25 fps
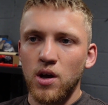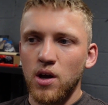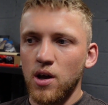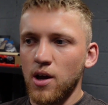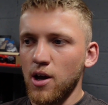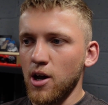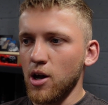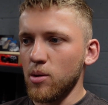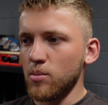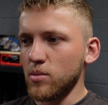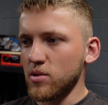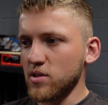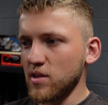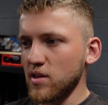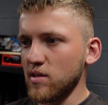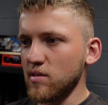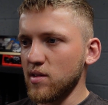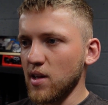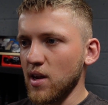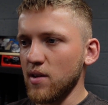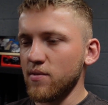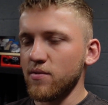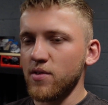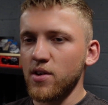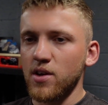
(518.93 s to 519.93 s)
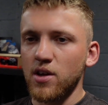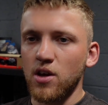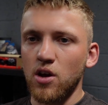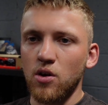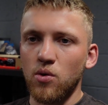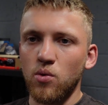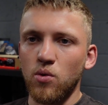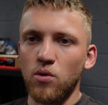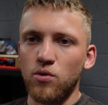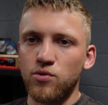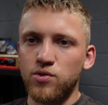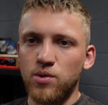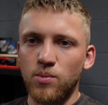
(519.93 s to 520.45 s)
a detailing video
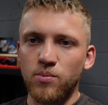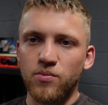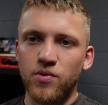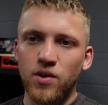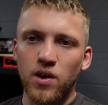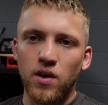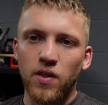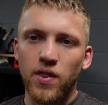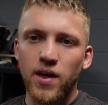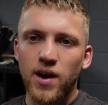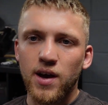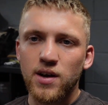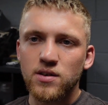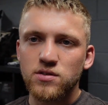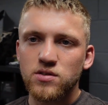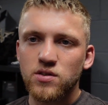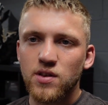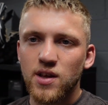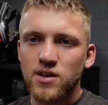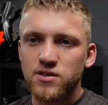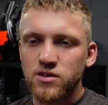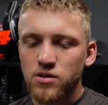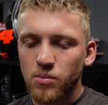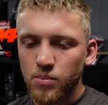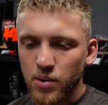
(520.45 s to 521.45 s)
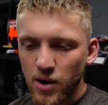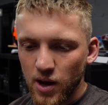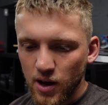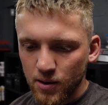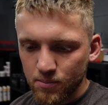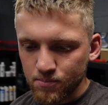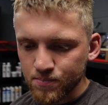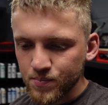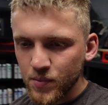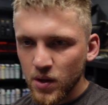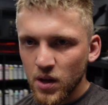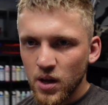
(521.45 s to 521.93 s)
or something like that. So that's the plan.